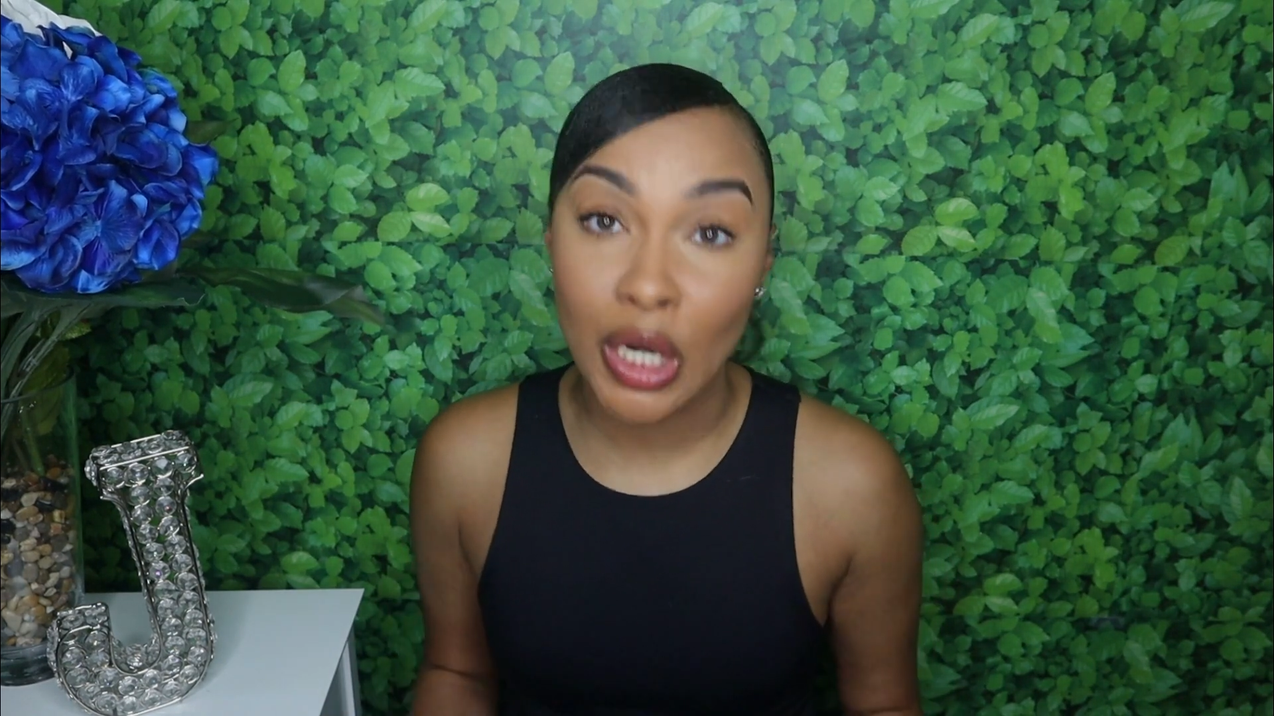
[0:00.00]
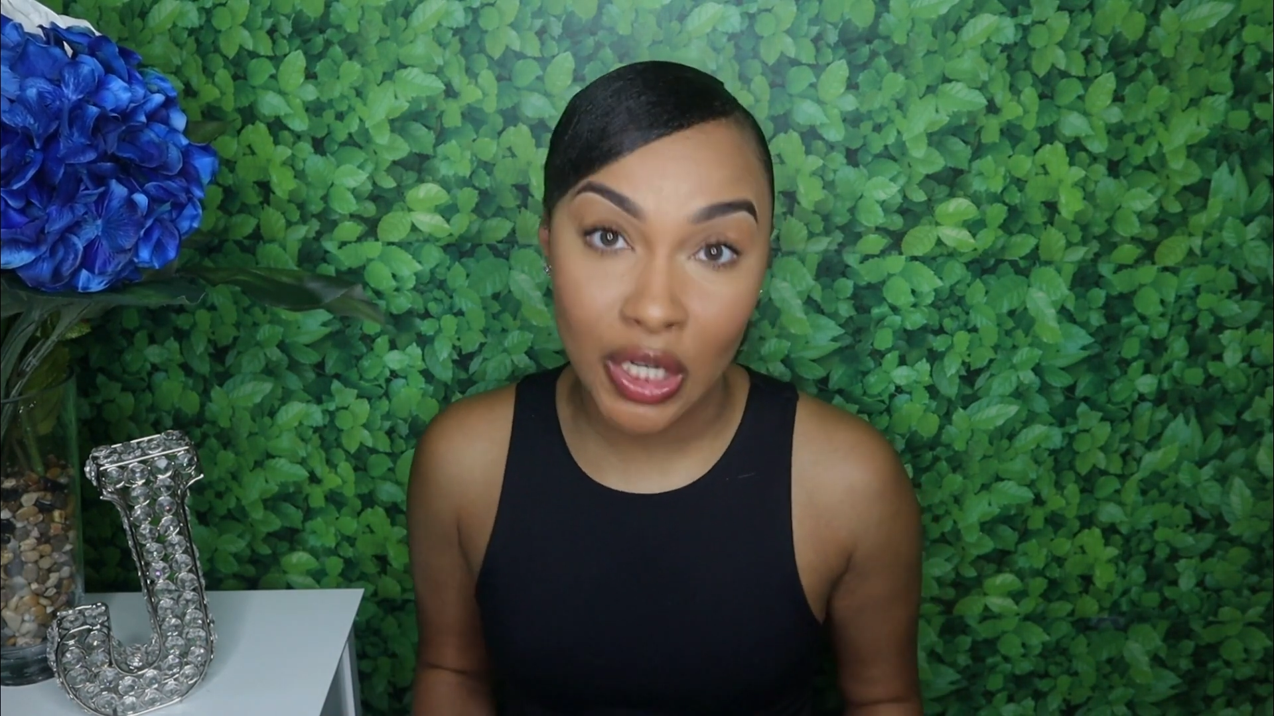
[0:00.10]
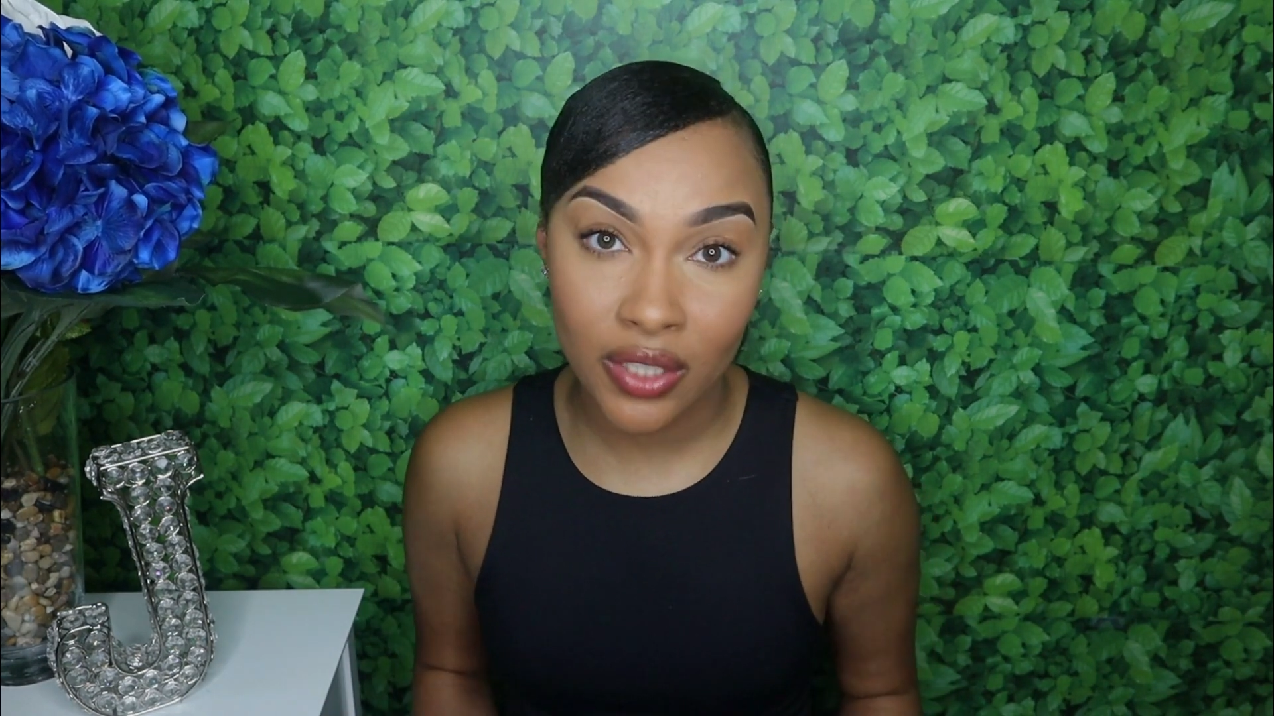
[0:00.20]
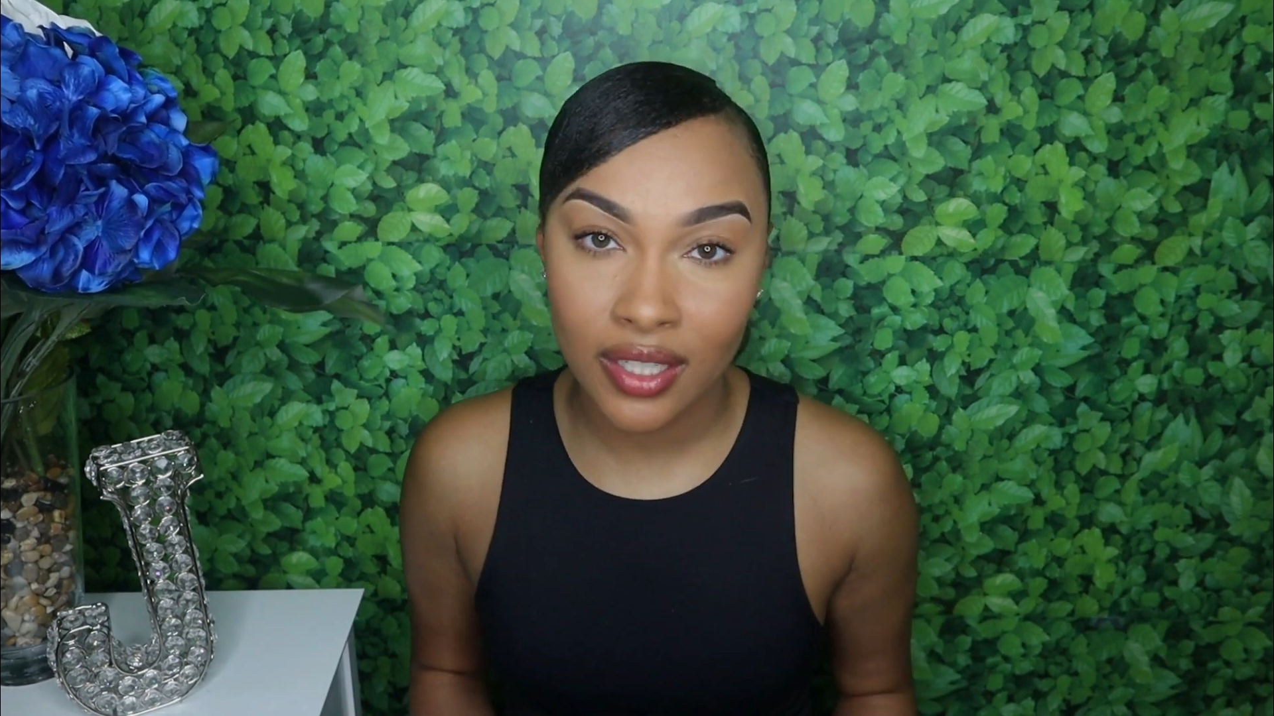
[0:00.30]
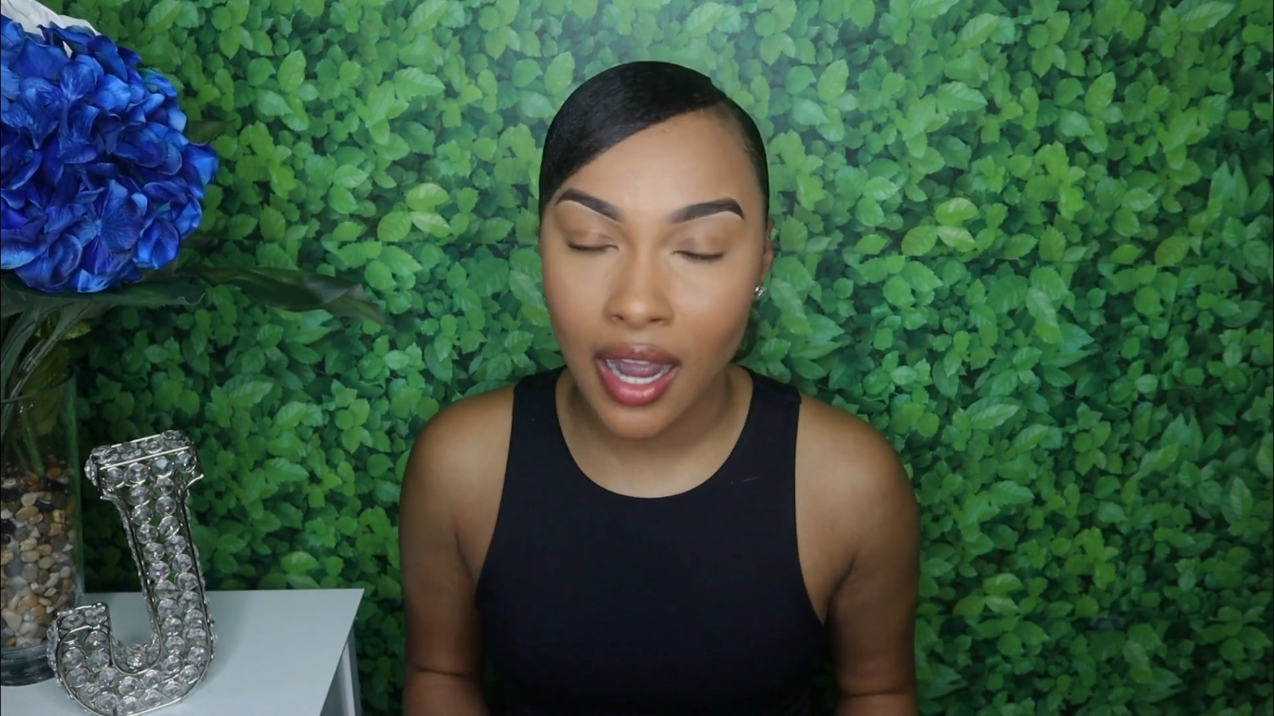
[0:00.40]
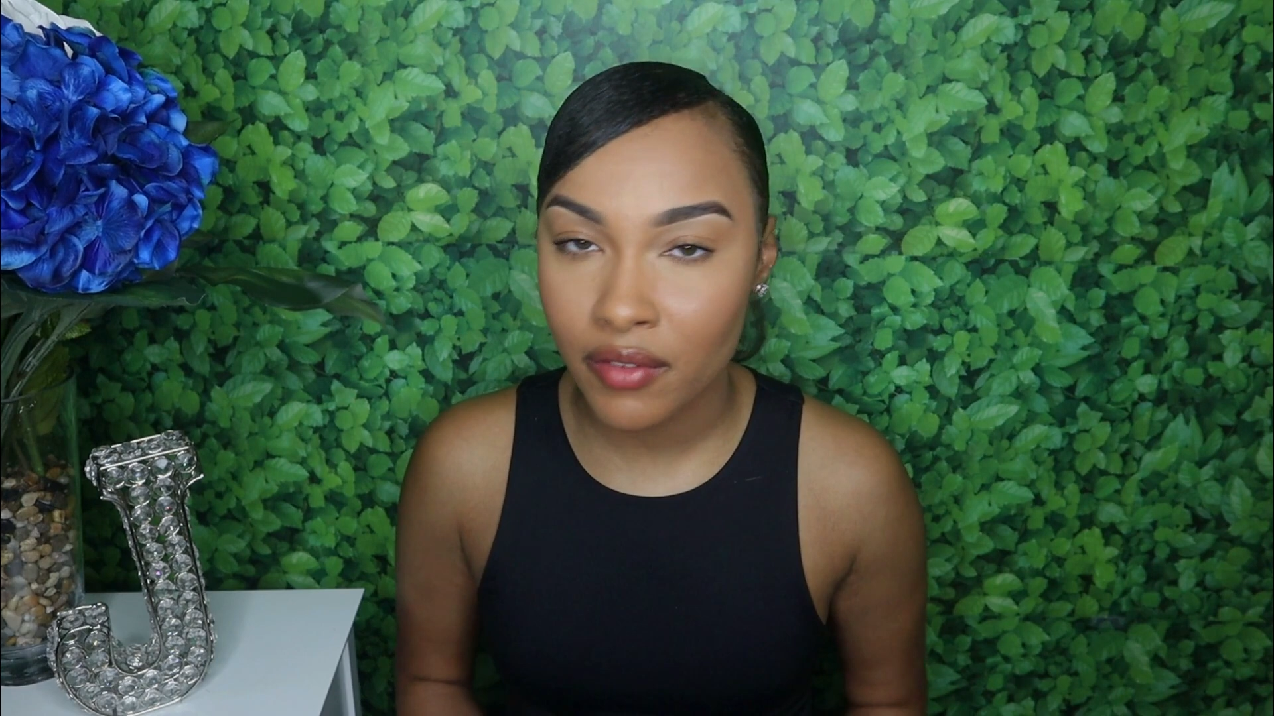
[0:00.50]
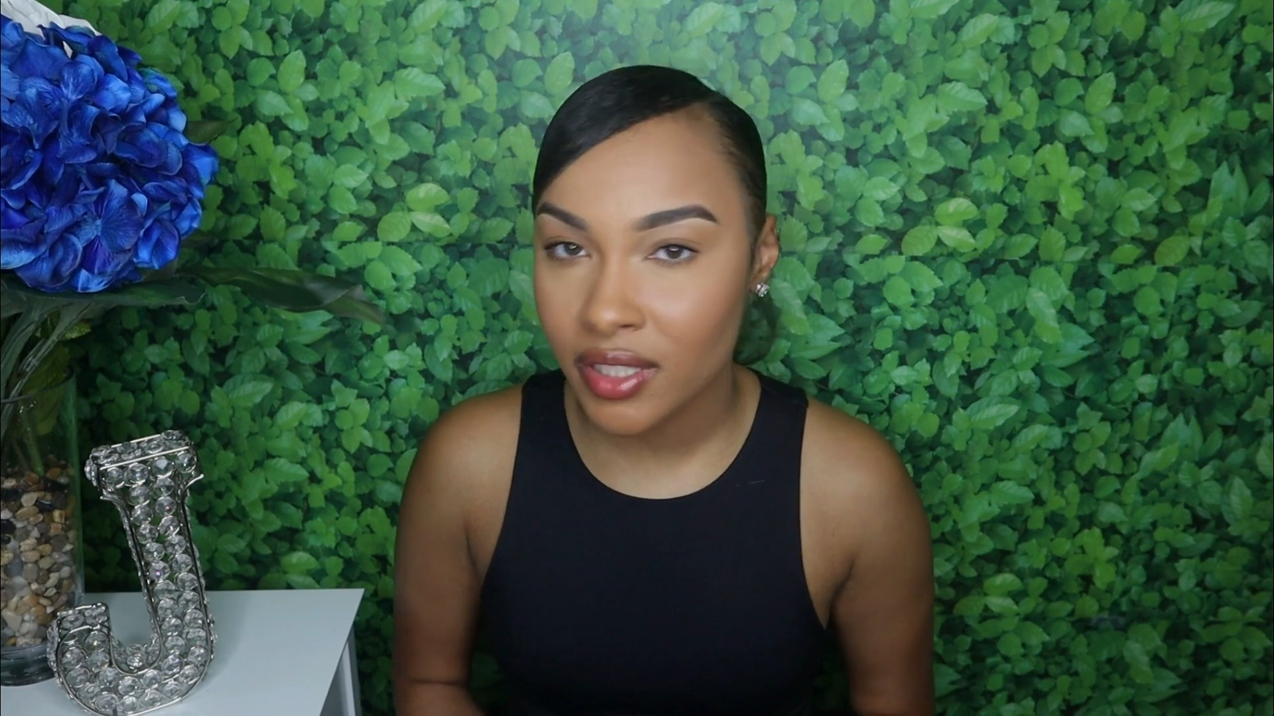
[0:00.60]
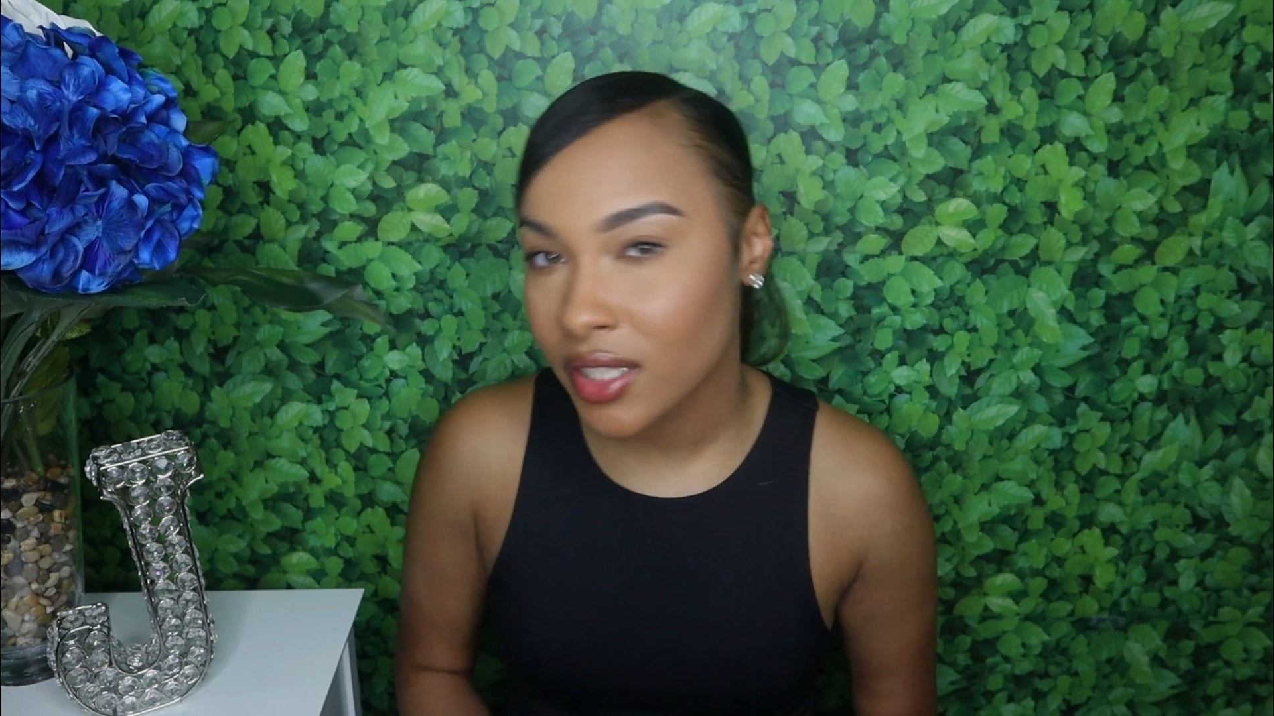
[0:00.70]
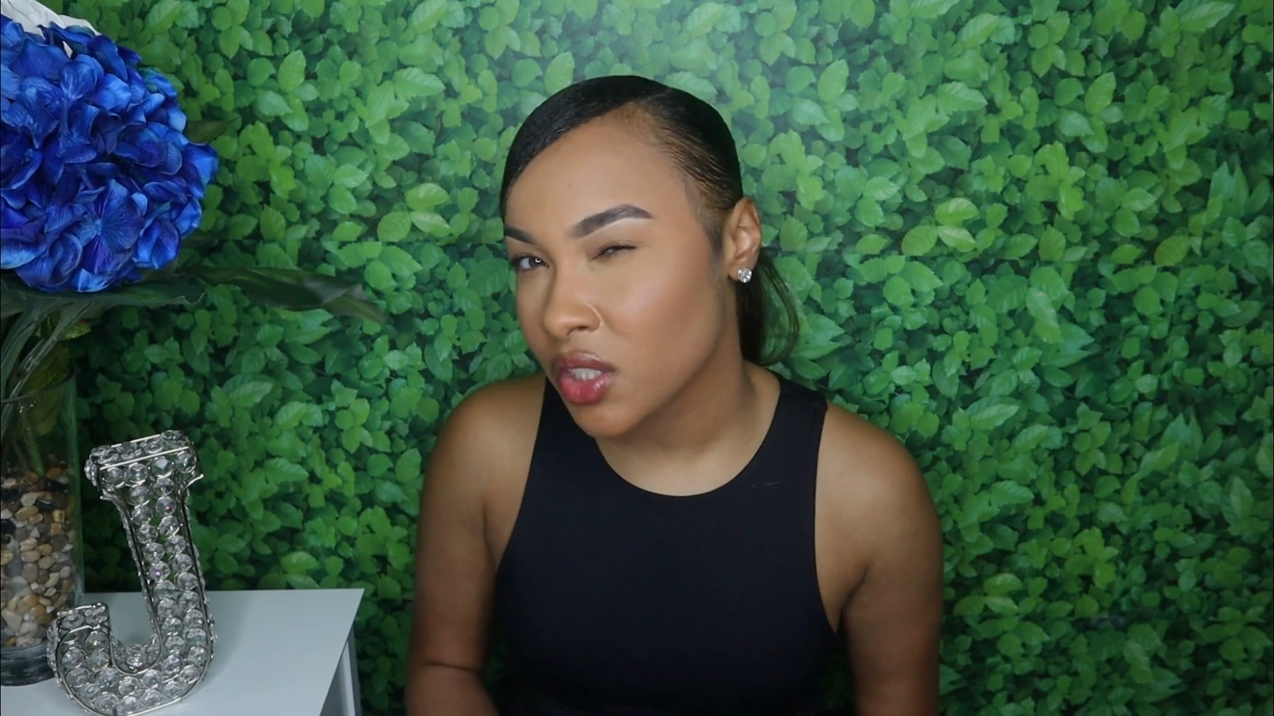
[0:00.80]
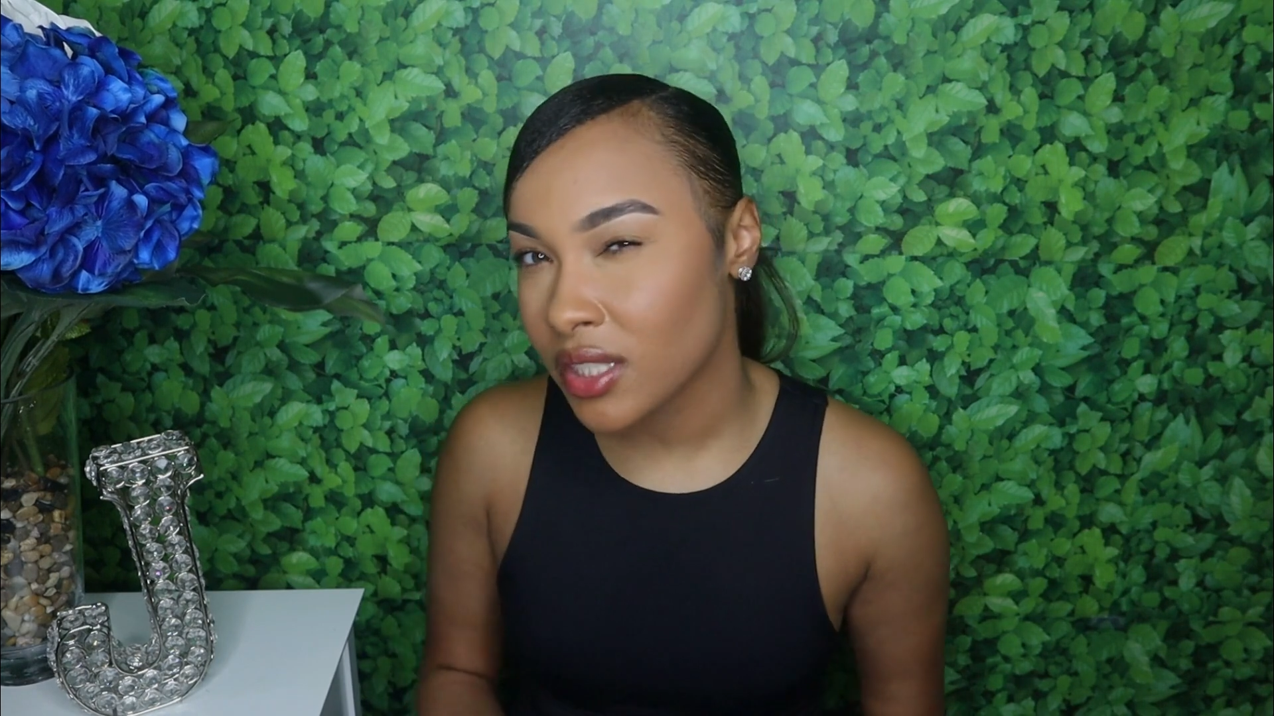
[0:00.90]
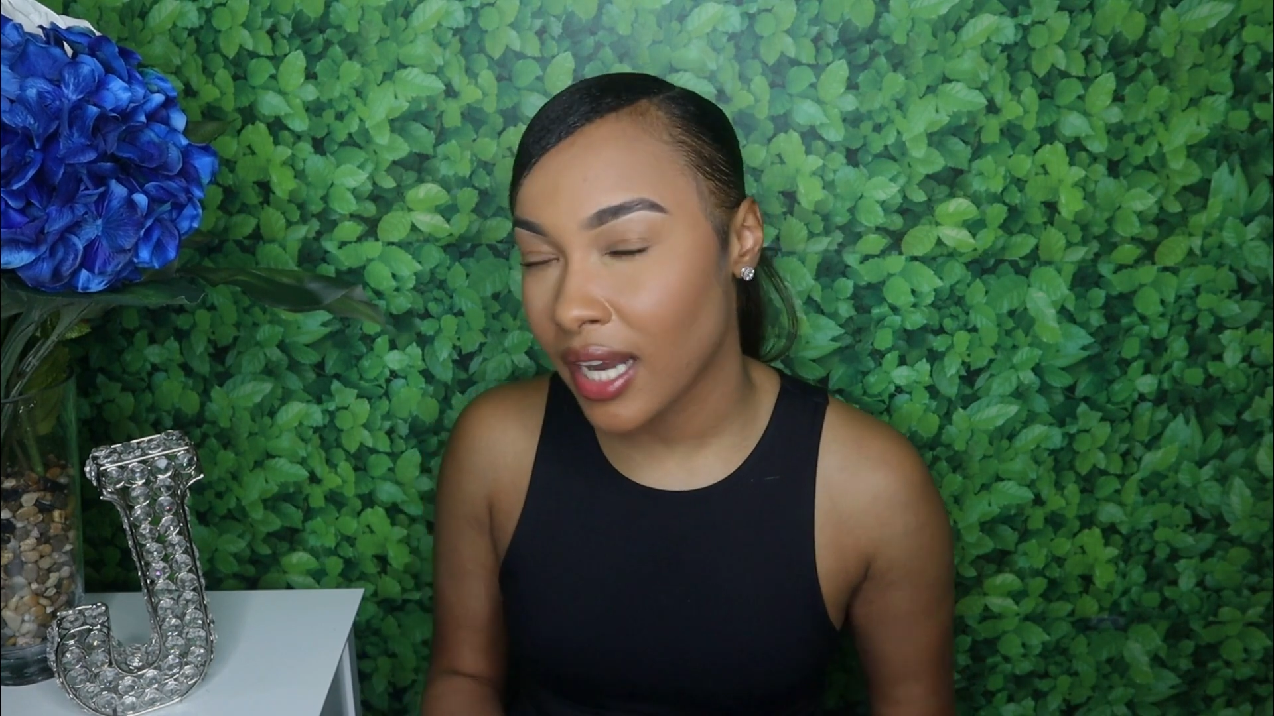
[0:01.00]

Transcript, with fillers: heard the conversations